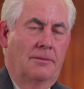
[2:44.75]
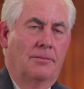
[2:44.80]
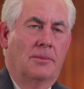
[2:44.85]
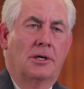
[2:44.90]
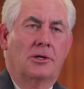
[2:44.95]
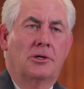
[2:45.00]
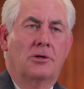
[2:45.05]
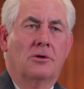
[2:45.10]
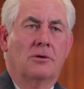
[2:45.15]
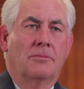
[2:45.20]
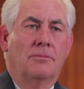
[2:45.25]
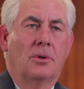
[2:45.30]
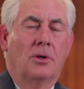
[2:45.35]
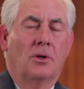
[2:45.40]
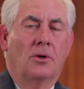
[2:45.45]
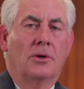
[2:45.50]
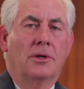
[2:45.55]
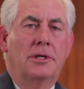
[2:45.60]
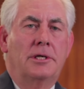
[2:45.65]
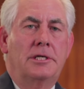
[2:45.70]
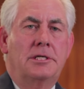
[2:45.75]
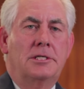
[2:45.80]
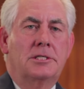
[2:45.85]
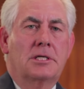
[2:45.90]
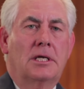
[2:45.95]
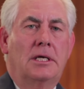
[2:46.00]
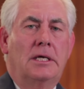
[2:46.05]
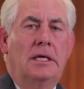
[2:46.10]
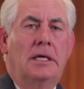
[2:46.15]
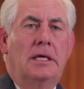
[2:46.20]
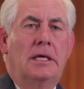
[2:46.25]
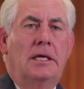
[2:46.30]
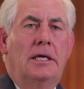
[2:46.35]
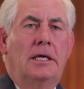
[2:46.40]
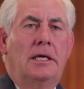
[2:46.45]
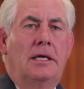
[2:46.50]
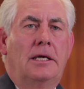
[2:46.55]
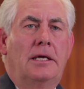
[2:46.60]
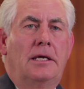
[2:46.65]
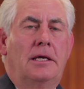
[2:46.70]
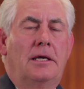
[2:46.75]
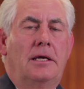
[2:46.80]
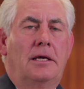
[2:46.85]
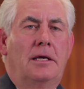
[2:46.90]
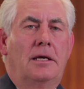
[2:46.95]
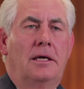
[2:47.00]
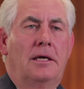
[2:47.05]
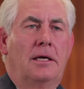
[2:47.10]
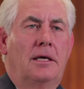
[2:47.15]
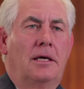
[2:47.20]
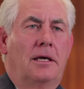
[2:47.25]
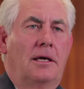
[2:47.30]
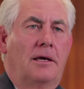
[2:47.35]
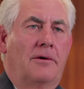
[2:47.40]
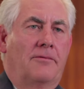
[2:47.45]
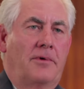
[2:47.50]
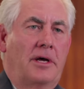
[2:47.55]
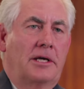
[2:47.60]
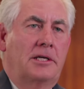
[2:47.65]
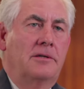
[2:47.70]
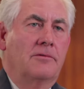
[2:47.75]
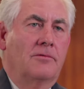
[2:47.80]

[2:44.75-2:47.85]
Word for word: you know, centered activity